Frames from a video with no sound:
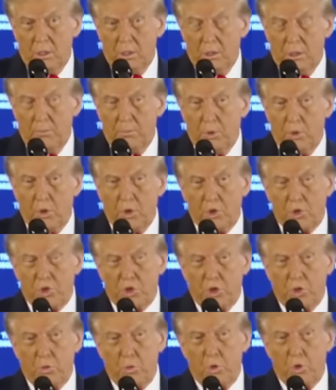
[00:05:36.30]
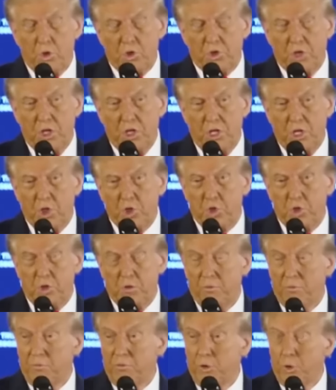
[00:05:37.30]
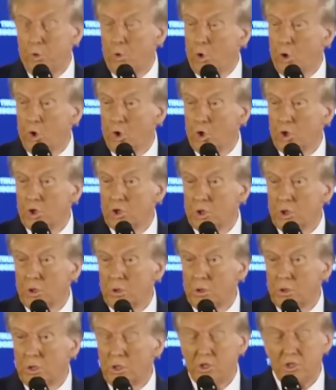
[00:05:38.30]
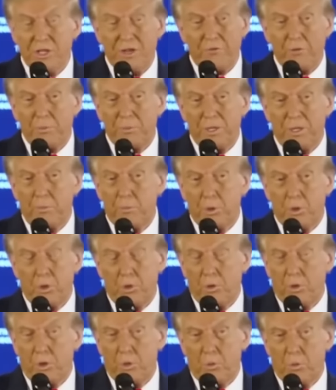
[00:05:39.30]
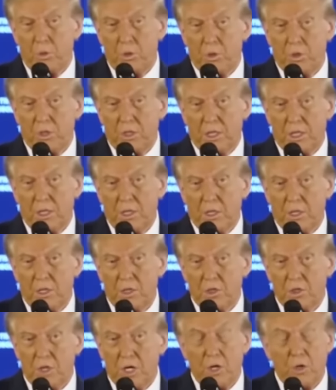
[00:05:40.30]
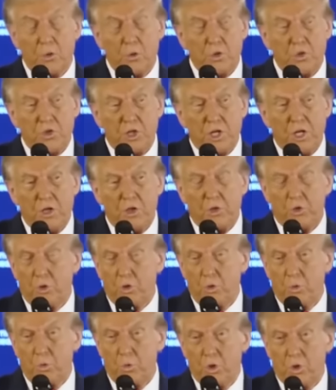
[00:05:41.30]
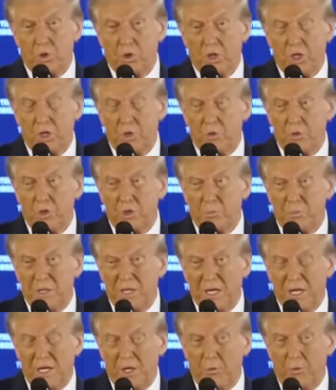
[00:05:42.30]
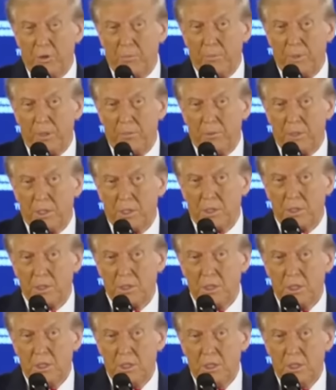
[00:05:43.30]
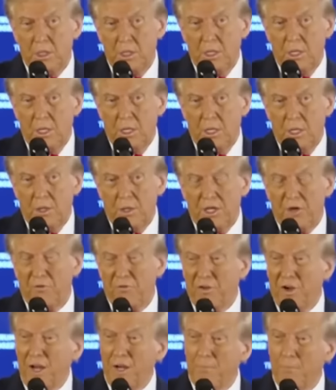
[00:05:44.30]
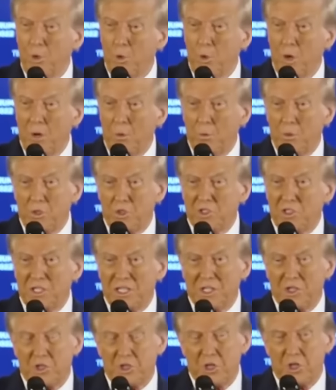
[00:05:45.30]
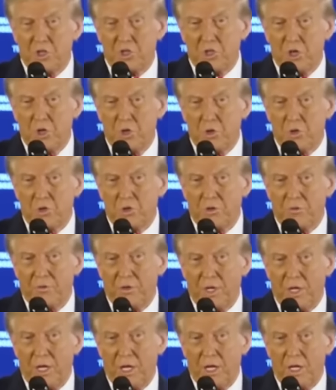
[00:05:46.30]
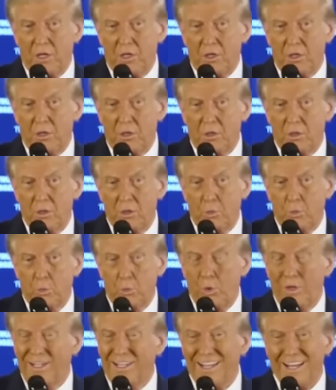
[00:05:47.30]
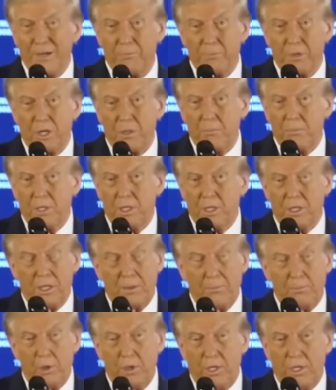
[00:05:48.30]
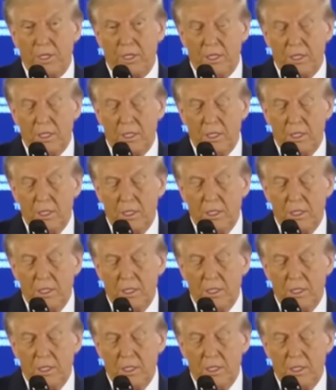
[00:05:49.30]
Her borders are the worst in the history of the world. There's never been a border in the world like this. I always say in third world countries, banana republics, they'd fight them away with sticks and stones if they had to. We let them come in. Come on in.